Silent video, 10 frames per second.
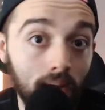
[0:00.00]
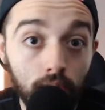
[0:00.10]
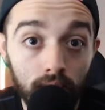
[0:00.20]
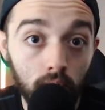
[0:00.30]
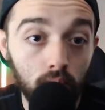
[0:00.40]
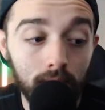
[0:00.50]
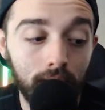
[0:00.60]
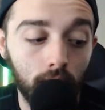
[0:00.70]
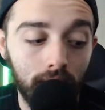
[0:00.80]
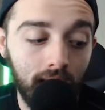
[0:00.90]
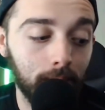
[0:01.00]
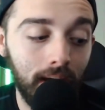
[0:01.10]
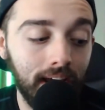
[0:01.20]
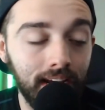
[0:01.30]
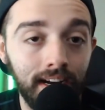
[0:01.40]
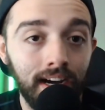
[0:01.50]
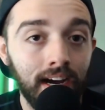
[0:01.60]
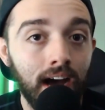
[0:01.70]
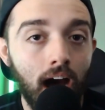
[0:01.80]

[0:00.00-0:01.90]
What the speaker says: them, ways you can use them in your campaign.